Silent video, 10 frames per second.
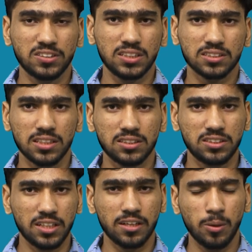discussed the
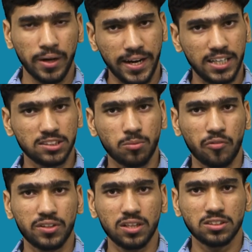general mechanism
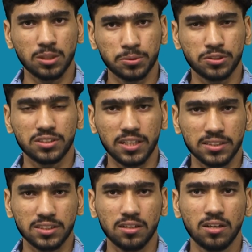of the substitution
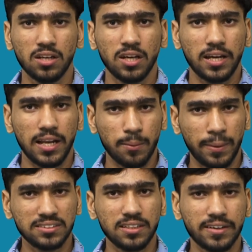reaction.
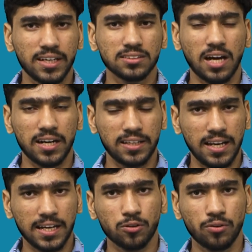Benzene rings are the
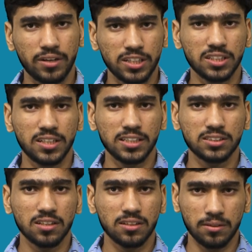electron rich in
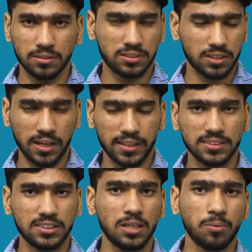nature, contain
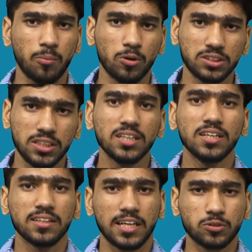C double bond C.
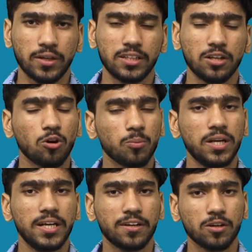That is why they
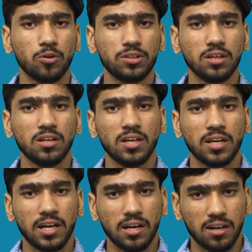normally undergo the
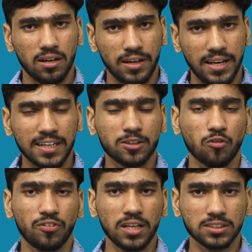
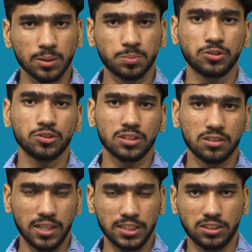electrophilic substitution
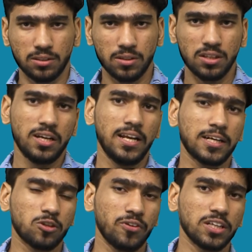reaction.
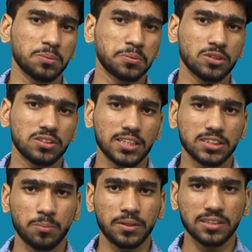Electrophilic substitution
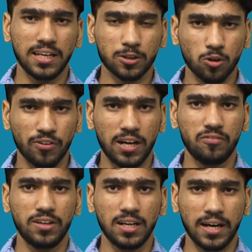reaction means electrophile
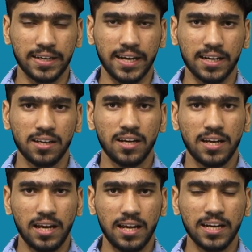will attack.
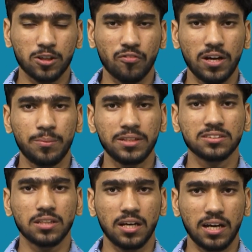Electrophile
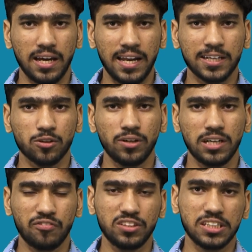means electron
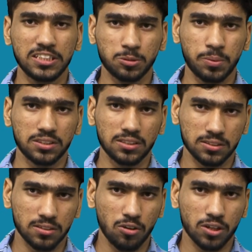deficient
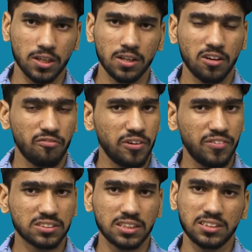species. Okay, we have
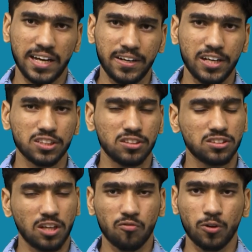discussed nitration,
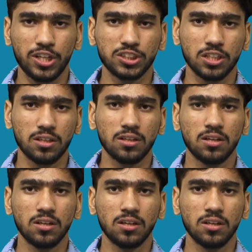sulfonation,